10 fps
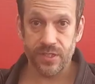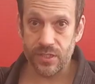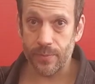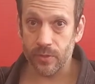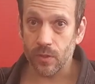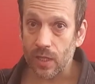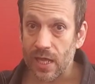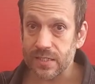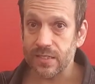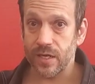typical
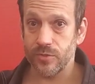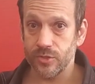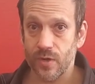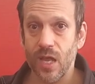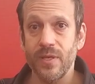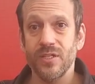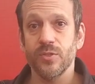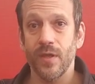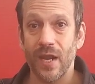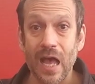class that I'm describing is the
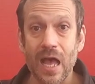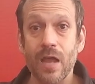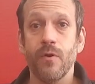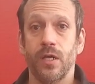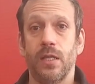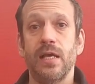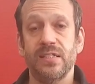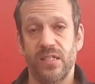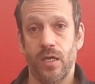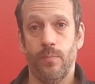way that I run a class at
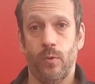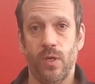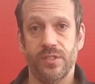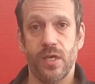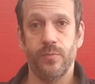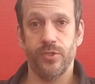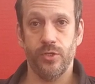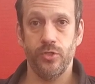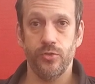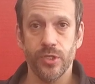the Upper West Side Brazilian
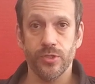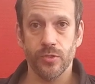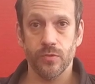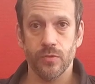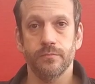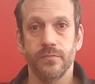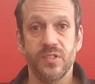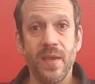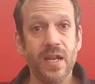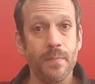Jiu-Jitsu. This
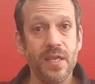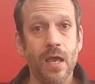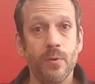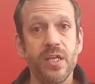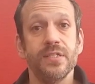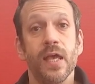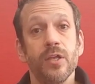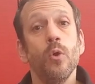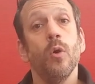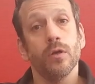may not be how it is at
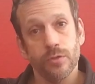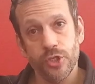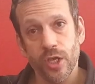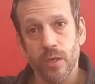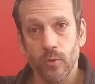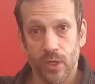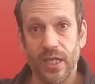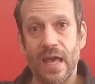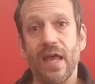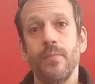your gym or
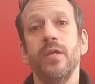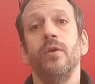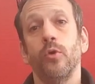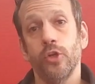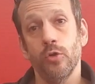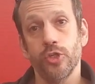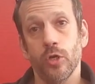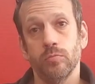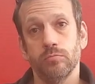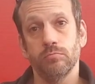academy or dojo.
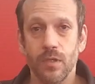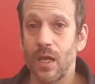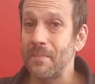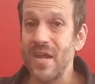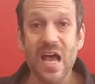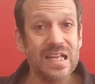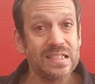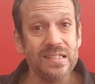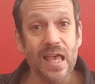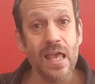I'm not
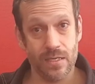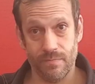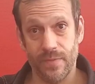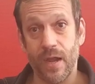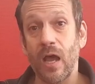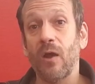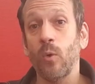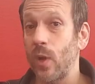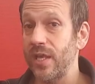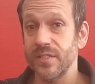saying that our
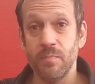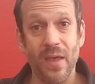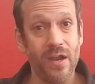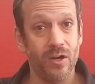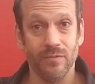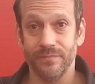way is better